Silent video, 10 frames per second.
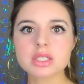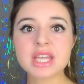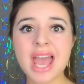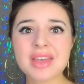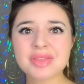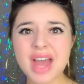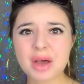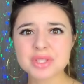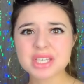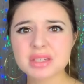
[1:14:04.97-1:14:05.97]

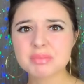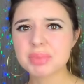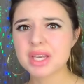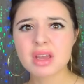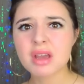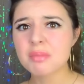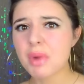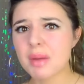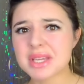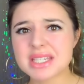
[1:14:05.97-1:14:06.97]
10,000? But
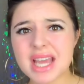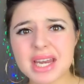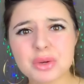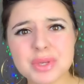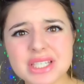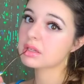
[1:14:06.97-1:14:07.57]
Mommy and Daddy always give me-